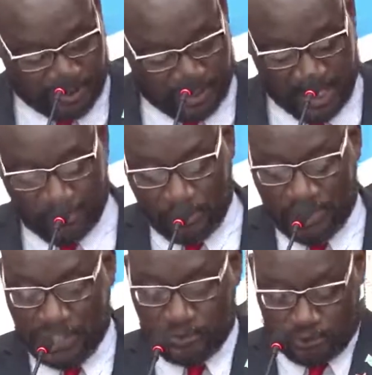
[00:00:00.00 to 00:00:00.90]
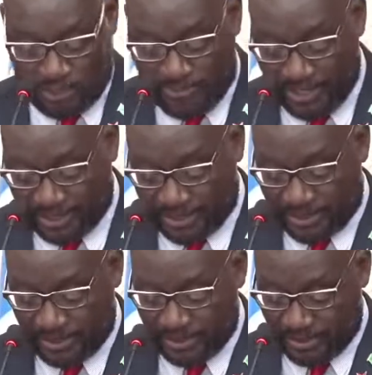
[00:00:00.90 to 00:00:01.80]
I'm not here to
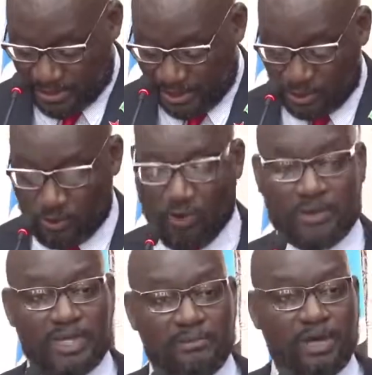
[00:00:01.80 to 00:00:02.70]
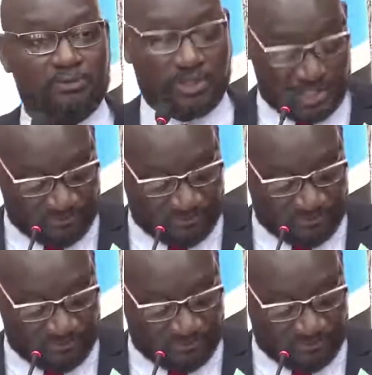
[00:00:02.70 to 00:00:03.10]
debate and to quarrel about what is